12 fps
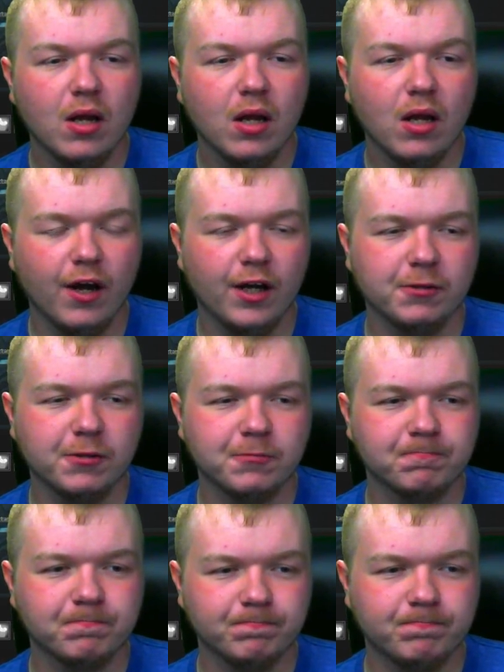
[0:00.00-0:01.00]
Um,
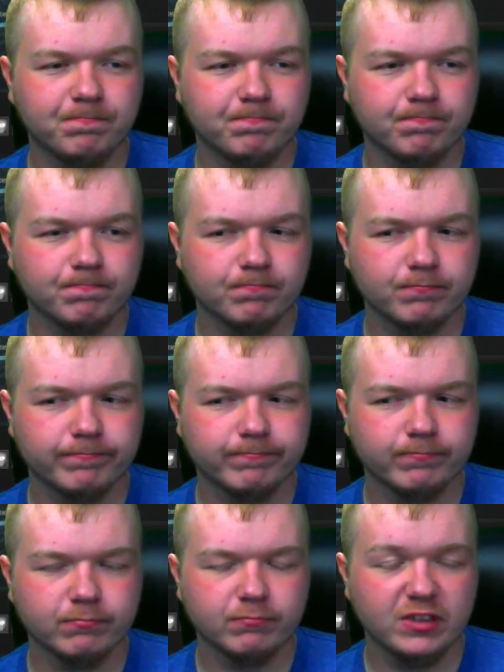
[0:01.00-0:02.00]

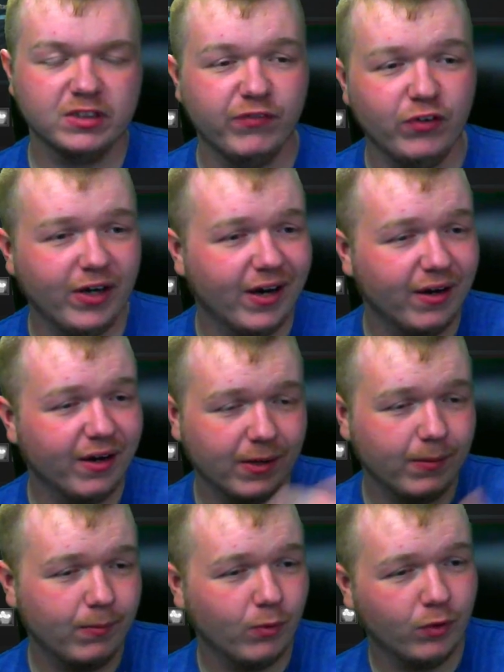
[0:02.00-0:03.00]
if you guys are
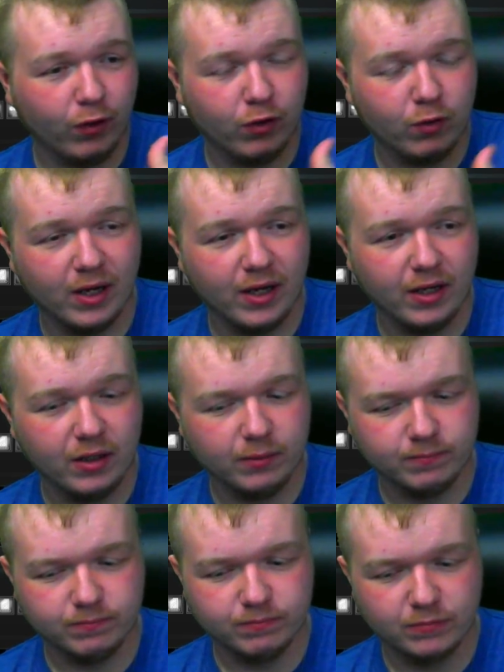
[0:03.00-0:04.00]
able to go through my um,
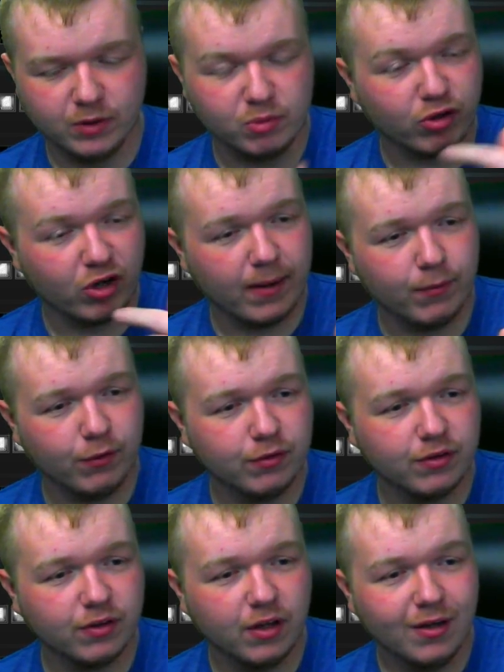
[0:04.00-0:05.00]
subscribers,
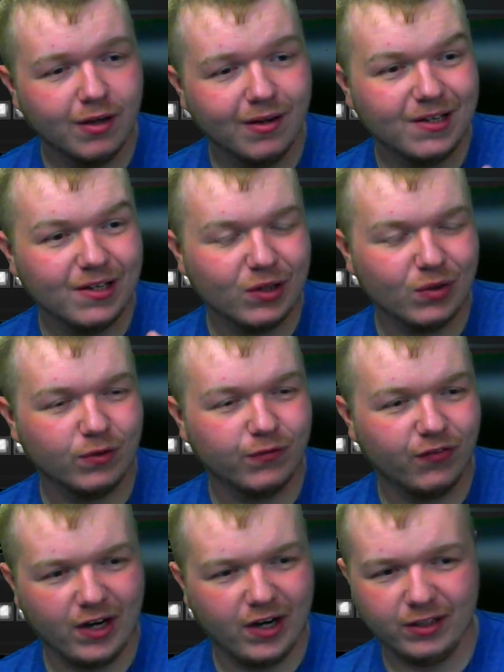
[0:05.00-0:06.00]
you will
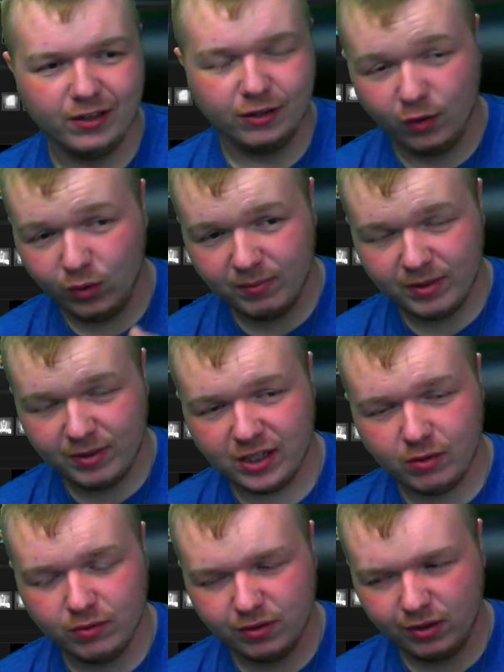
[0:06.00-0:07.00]
find another one of my
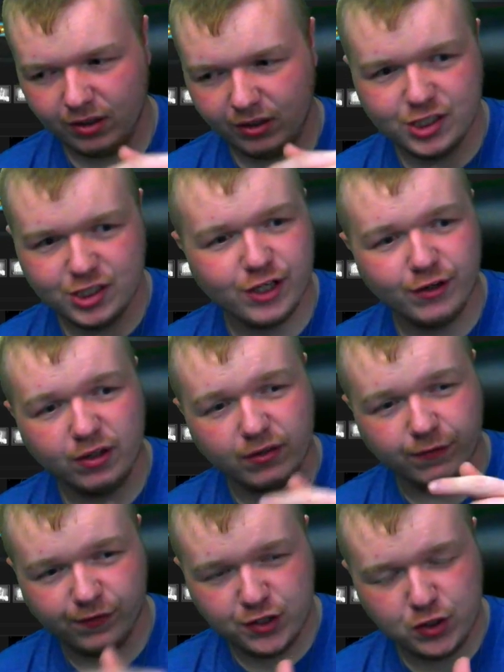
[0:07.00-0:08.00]
channels, uh, Legendary
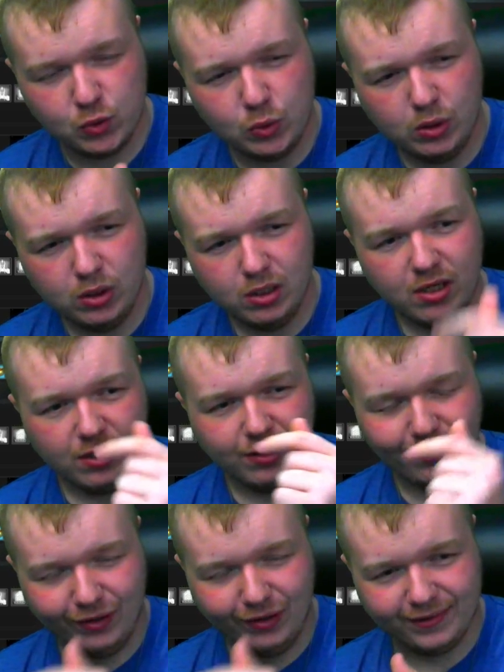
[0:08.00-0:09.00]
Official. You
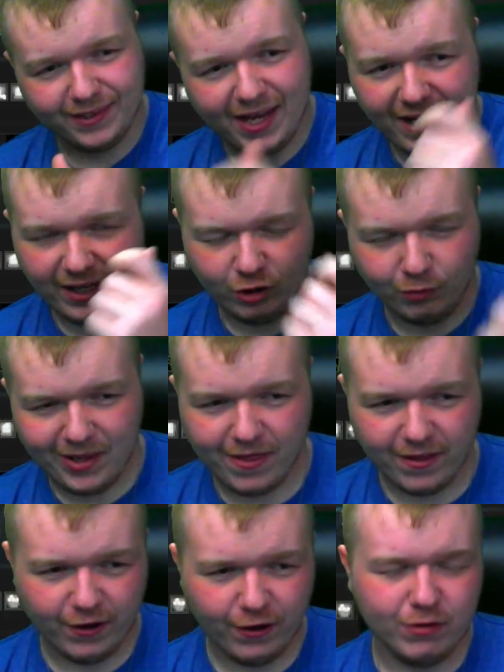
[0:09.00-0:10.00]
click that and it'll be
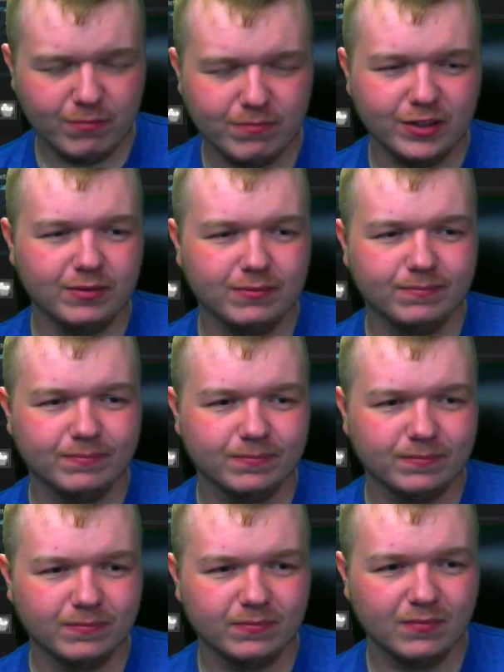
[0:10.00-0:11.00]
there, but...
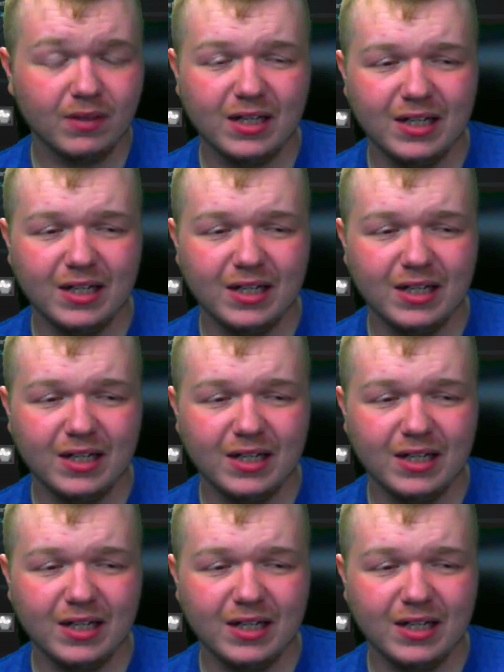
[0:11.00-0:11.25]
And